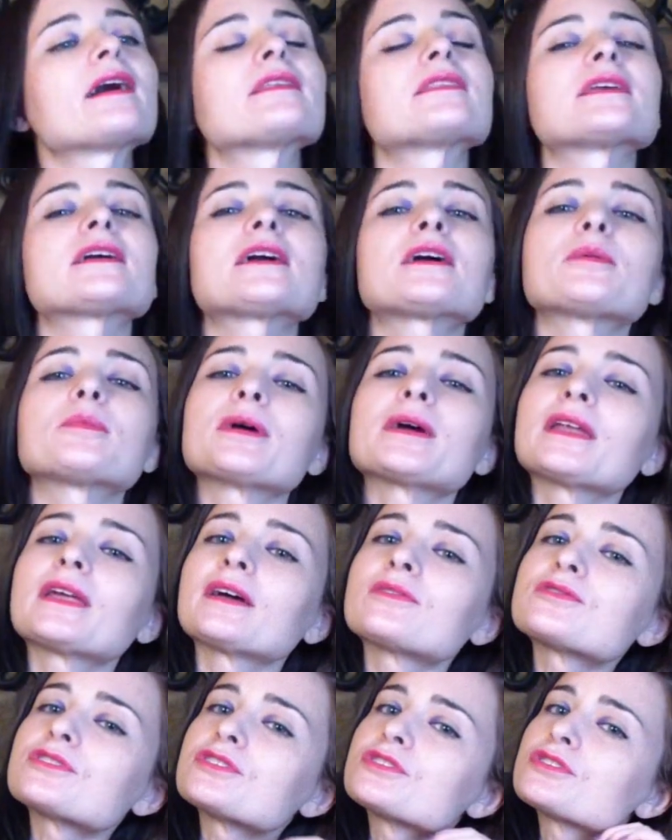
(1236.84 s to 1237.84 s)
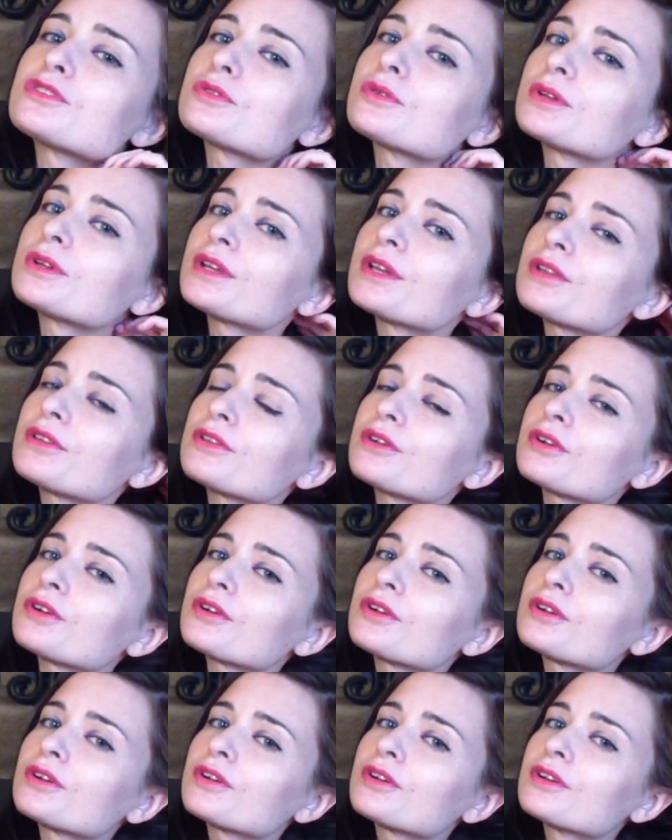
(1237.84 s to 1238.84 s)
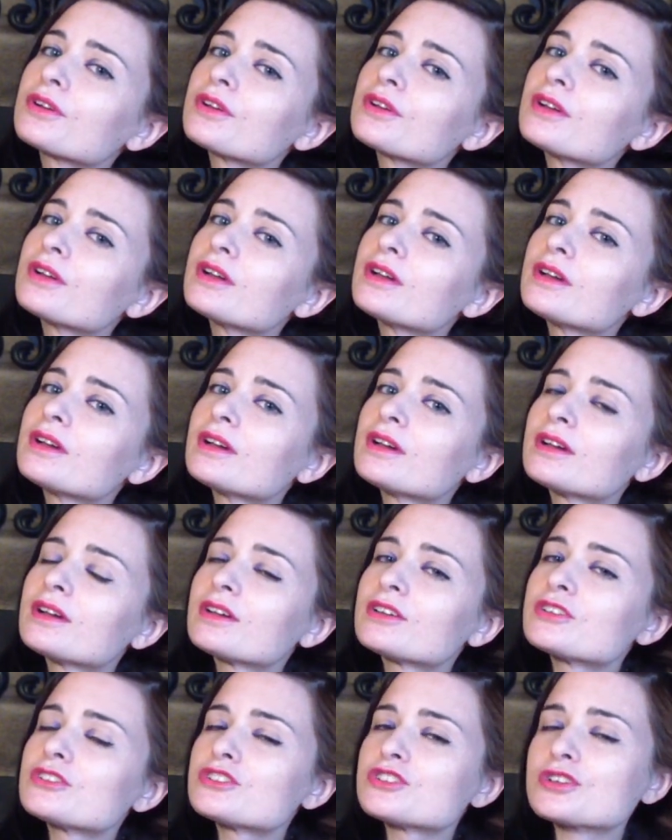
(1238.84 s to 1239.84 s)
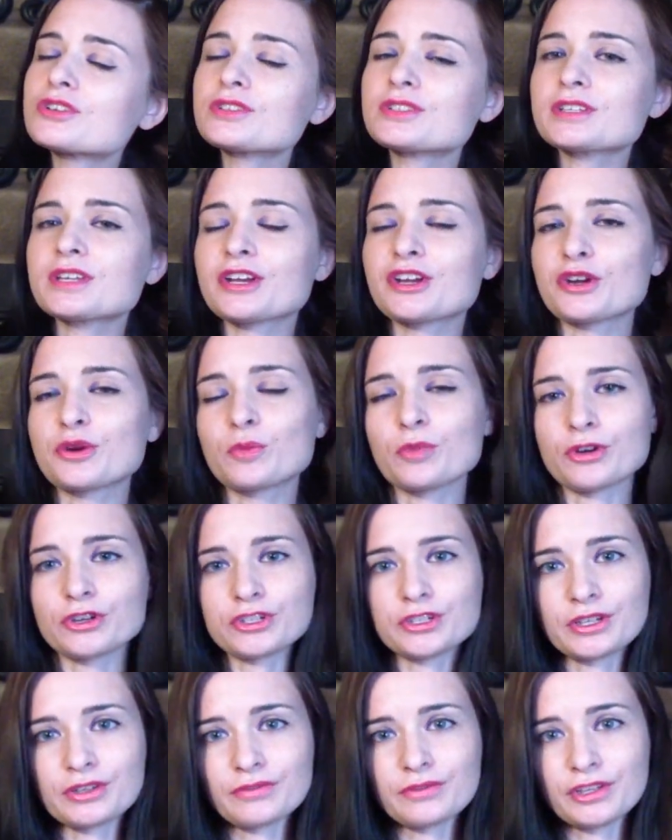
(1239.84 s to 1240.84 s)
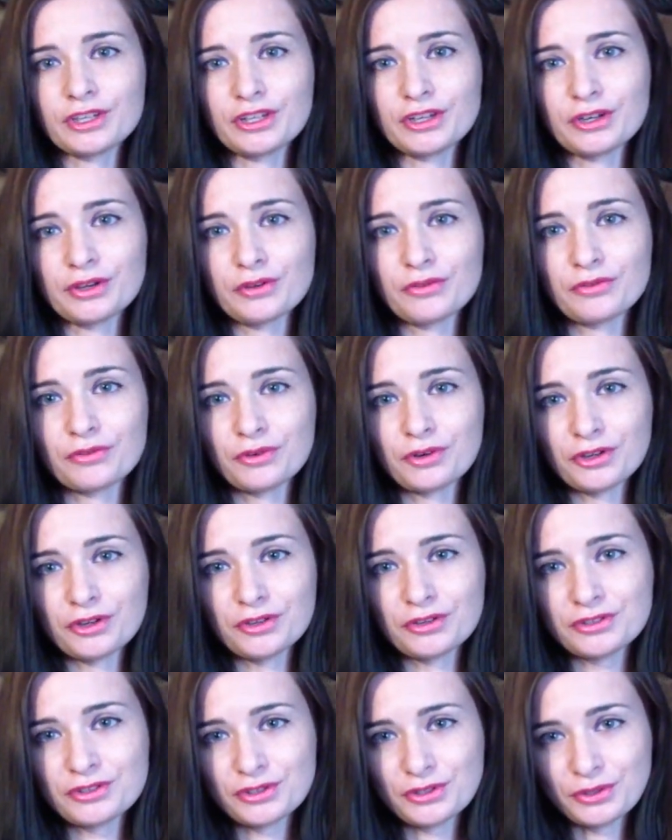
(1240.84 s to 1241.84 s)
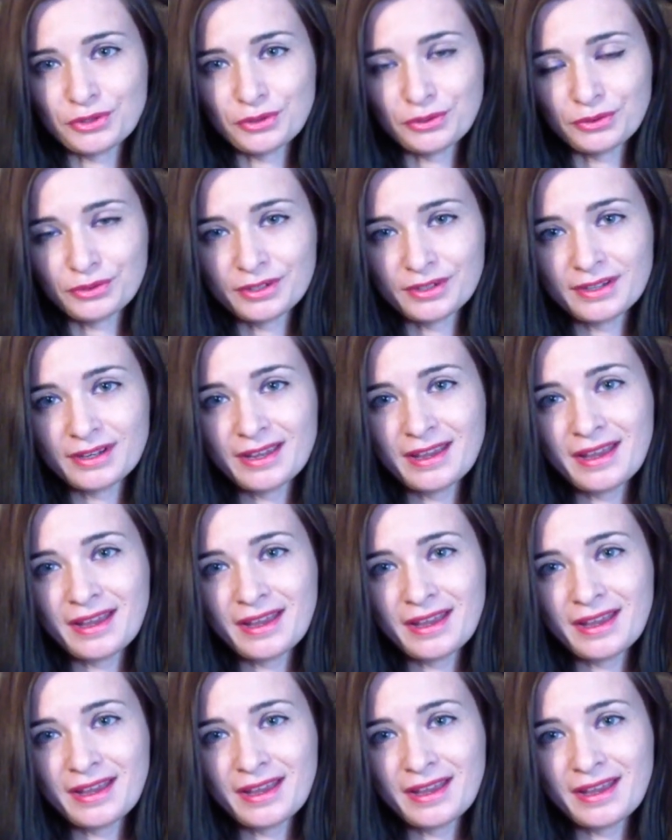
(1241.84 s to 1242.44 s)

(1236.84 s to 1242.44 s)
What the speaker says: I think I might have to do another just hairbrushing video for you soon.